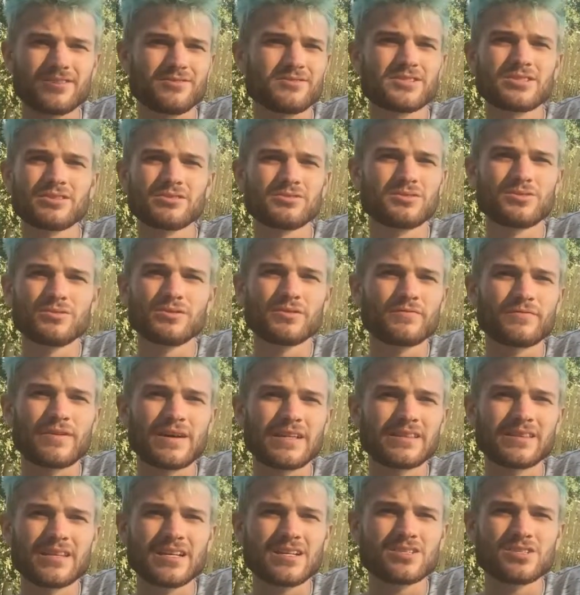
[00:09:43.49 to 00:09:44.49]
You still do the
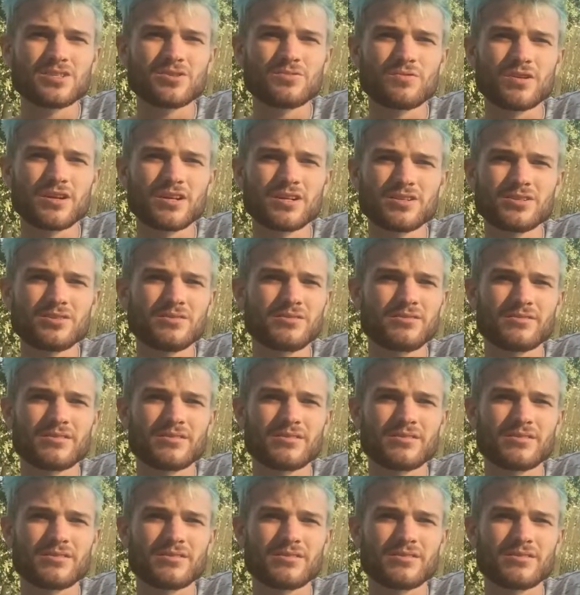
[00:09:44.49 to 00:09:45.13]
fun things you want to do.